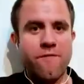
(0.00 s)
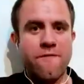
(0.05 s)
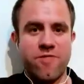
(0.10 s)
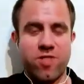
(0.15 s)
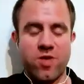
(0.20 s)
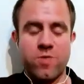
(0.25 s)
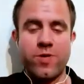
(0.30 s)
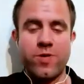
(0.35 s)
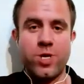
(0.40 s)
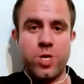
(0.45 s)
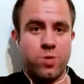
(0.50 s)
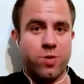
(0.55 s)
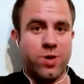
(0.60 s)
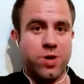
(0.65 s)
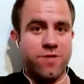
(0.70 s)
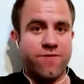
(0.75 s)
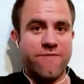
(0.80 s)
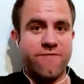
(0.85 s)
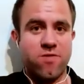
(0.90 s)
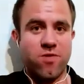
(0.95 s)
fluid you can
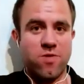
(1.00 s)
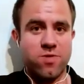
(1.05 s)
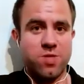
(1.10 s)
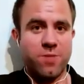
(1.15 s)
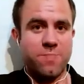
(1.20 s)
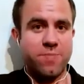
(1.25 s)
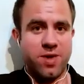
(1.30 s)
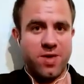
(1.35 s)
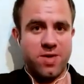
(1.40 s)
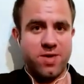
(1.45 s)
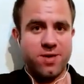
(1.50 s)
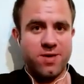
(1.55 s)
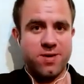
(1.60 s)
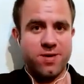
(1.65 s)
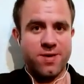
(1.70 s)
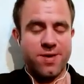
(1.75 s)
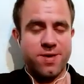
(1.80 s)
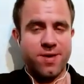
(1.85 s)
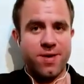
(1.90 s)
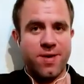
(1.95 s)
afford to be,
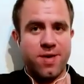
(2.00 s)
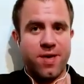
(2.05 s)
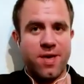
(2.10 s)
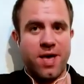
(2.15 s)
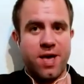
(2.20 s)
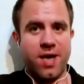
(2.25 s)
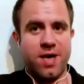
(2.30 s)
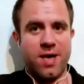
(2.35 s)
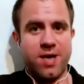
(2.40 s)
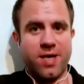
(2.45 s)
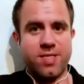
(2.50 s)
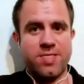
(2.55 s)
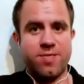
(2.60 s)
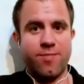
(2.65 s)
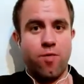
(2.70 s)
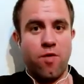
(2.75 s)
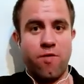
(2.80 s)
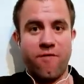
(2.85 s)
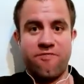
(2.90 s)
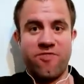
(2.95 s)
and the
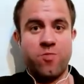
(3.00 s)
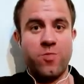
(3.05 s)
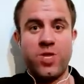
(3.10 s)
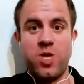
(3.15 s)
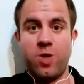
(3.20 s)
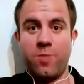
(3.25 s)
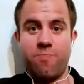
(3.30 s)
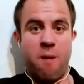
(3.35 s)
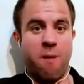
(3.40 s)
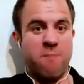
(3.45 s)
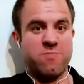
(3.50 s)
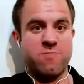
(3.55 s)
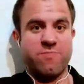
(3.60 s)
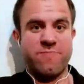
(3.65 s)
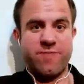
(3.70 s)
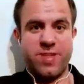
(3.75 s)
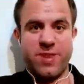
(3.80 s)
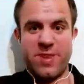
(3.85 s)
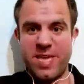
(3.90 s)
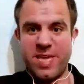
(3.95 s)
more fluid you
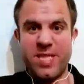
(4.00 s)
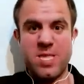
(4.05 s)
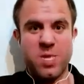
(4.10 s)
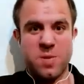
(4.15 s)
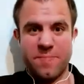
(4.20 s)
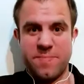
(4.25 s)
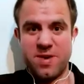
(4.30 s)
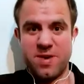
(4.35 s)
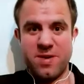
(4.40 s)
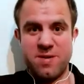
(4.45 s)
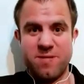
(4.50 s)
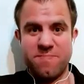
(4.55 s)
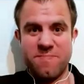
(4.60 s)
probably need to be,